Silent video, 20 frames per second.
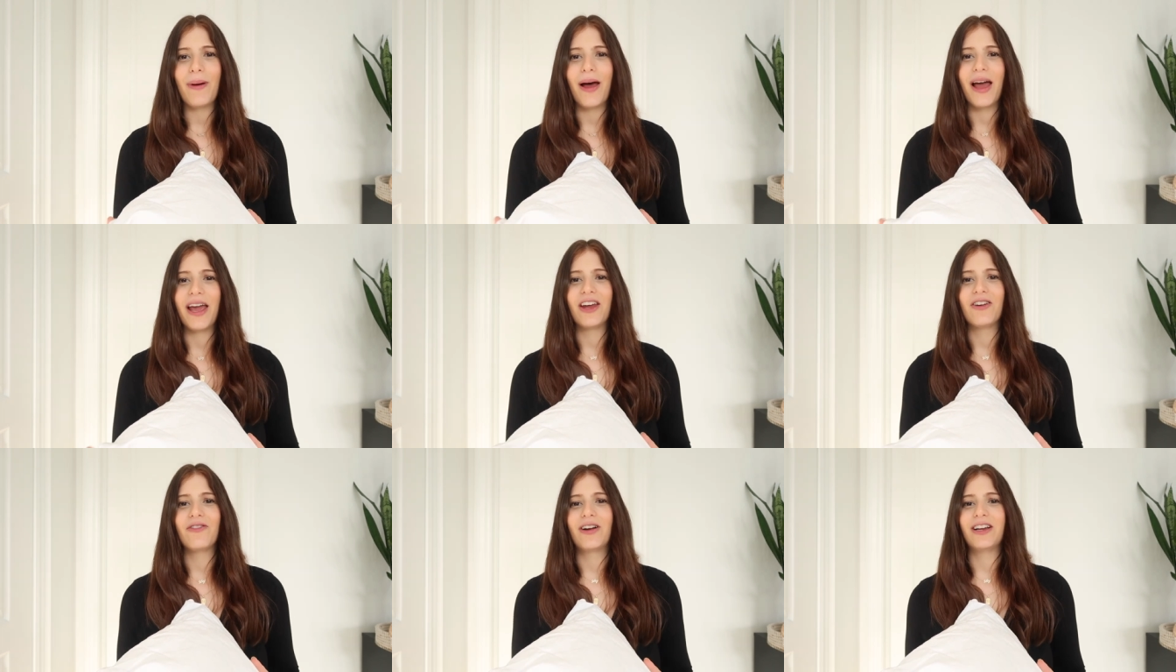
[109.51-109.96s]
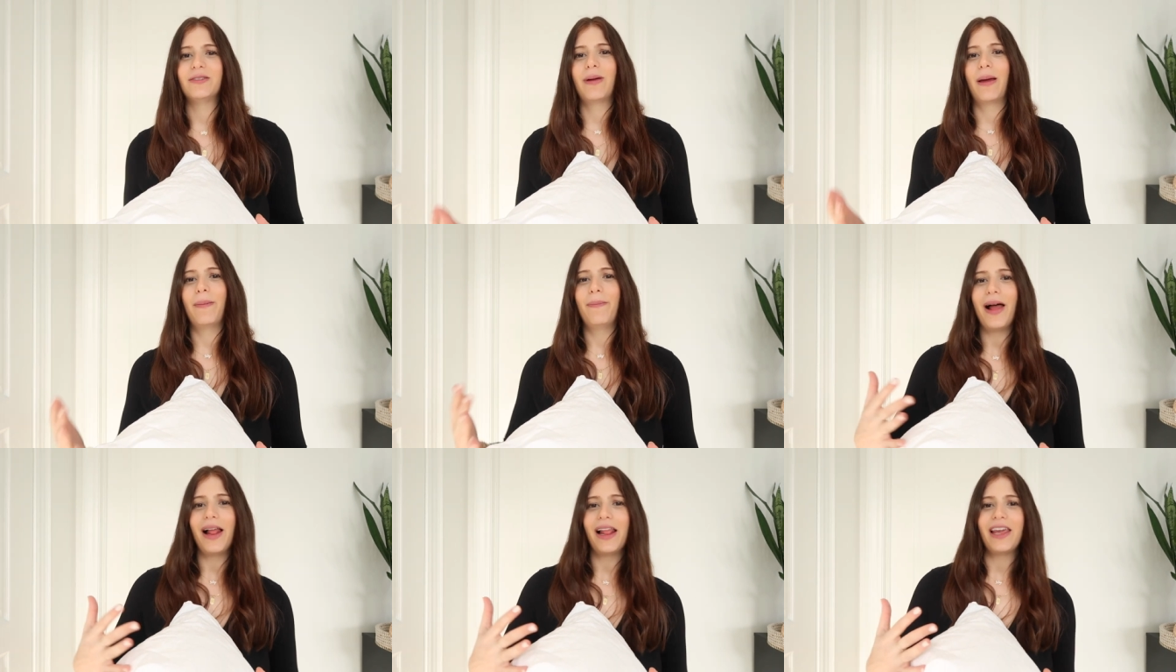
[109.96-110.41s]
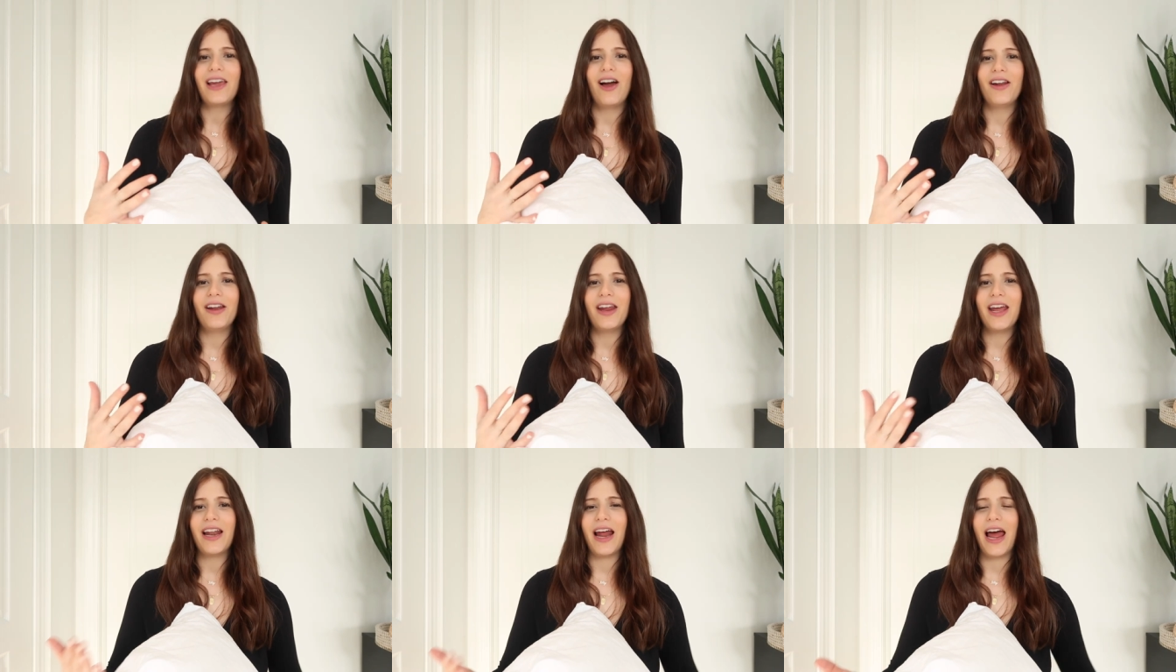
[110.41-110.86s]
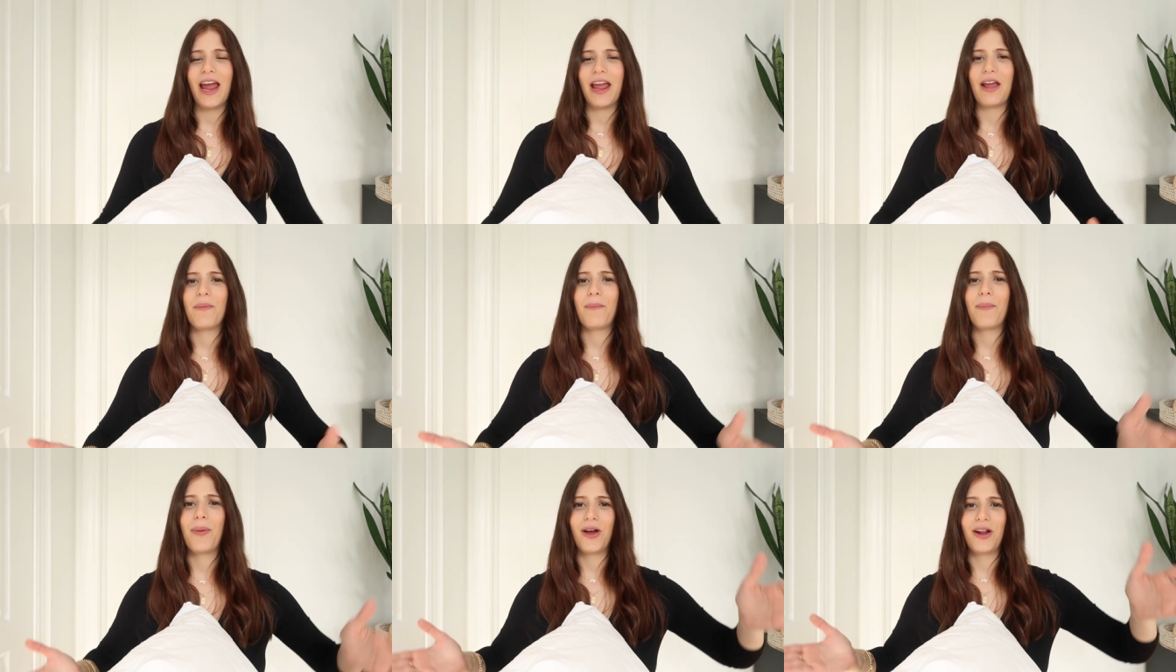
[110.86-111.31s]
I can rest my belly on it. I
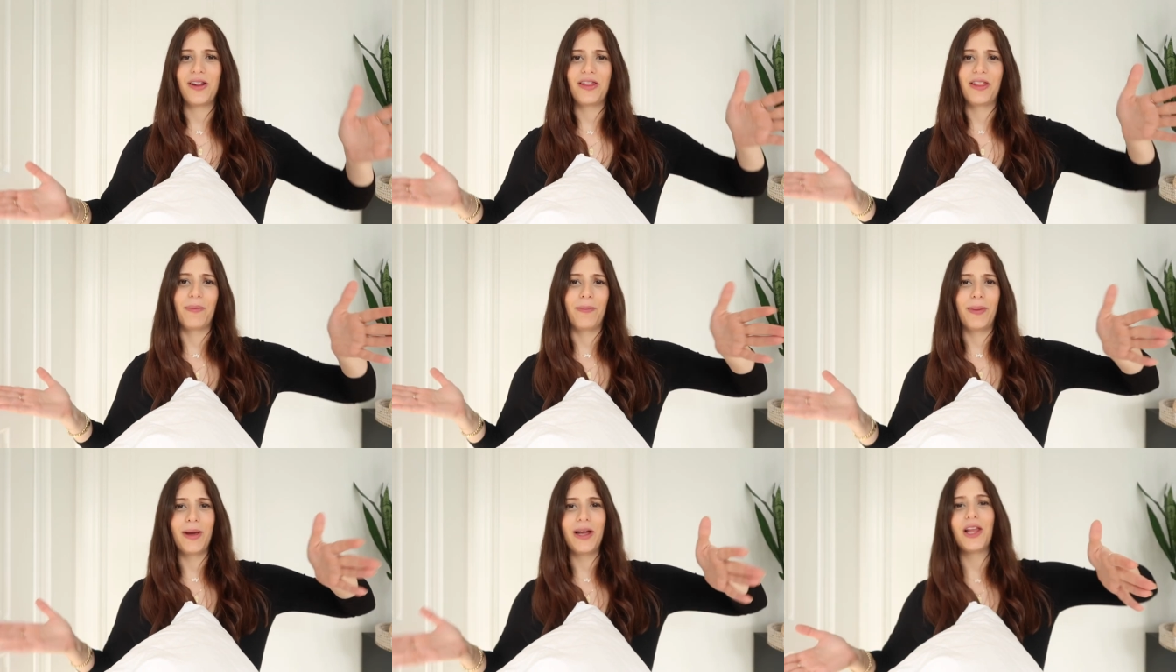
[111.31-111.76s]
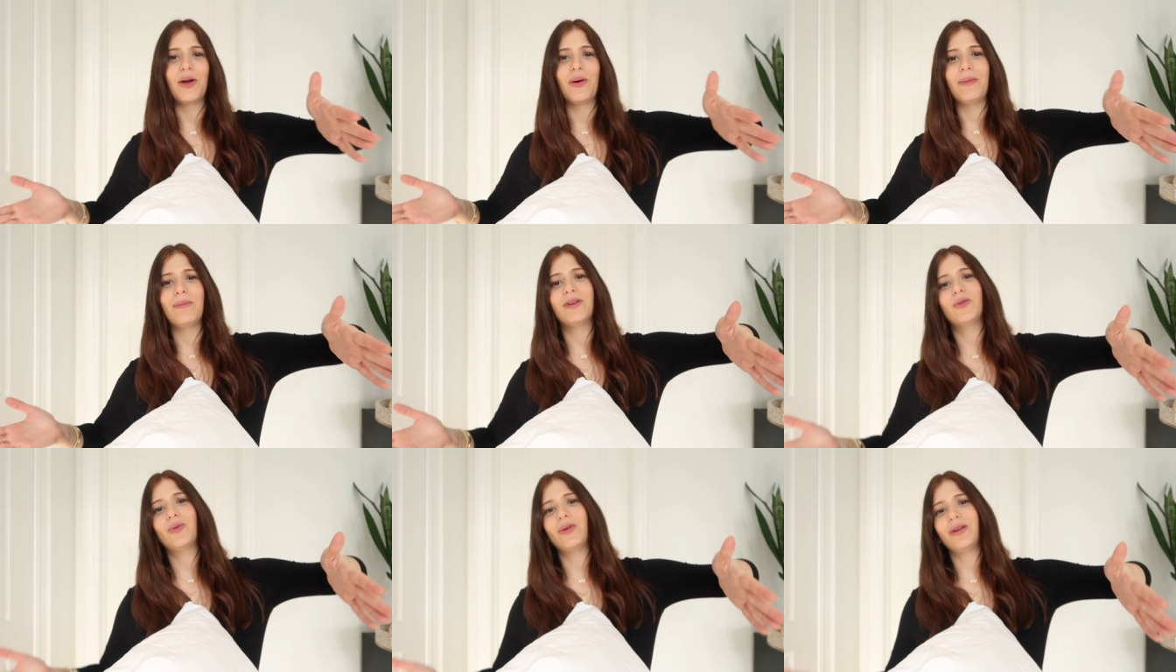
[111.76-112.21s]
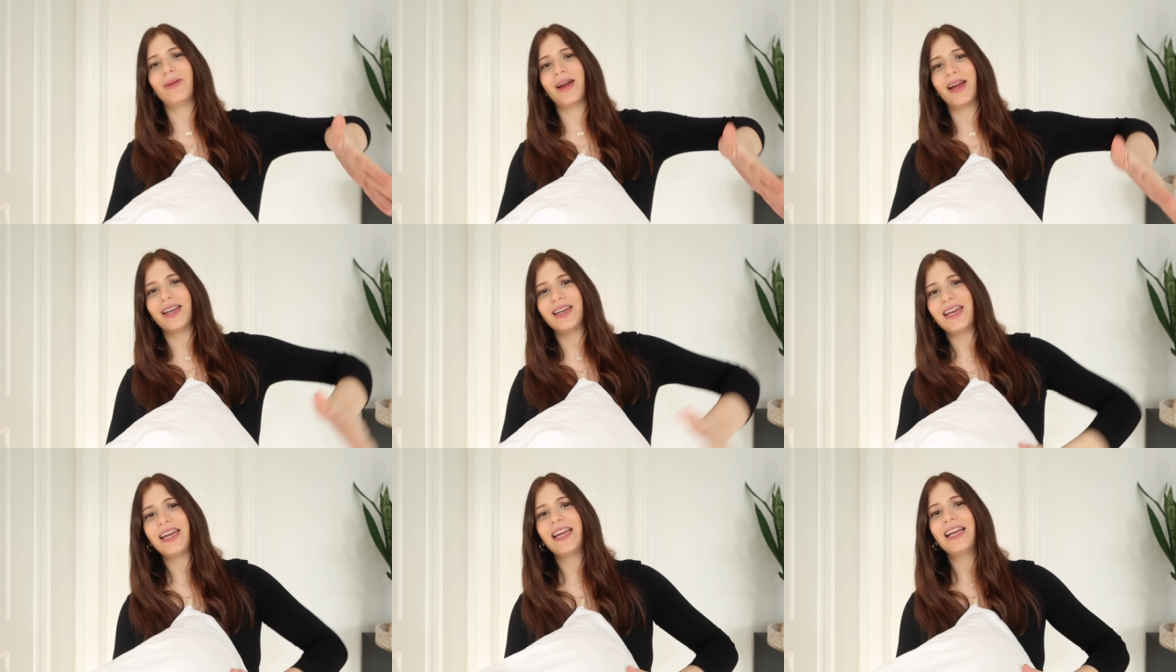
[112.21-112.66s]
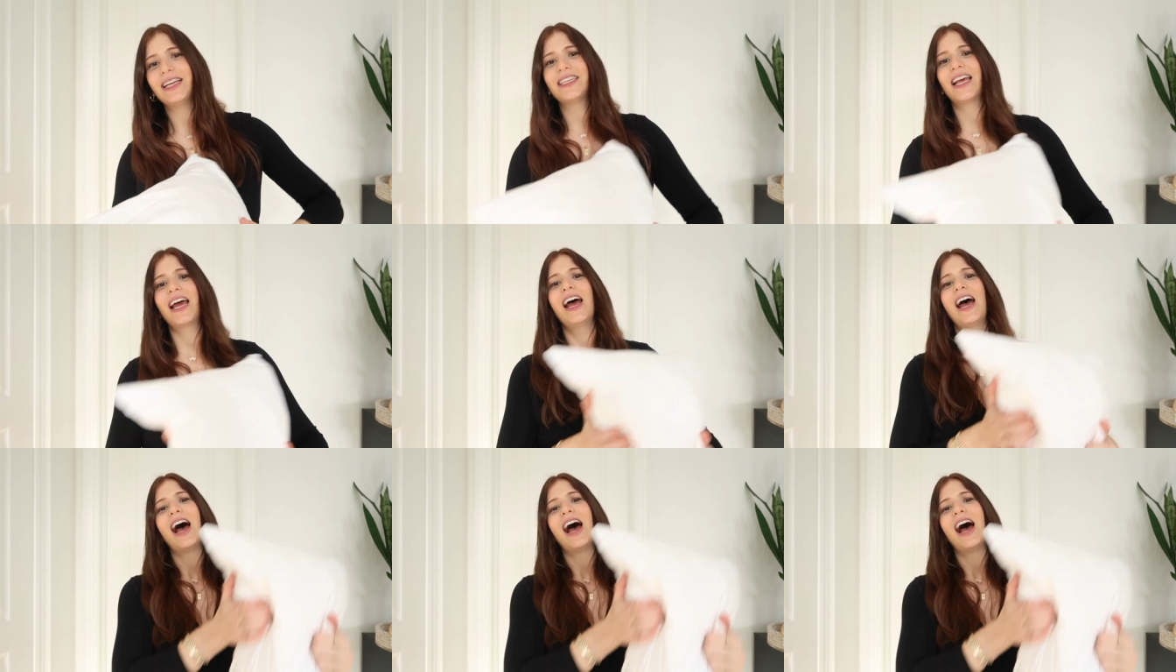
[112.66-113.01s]
put the pillow in between my knees.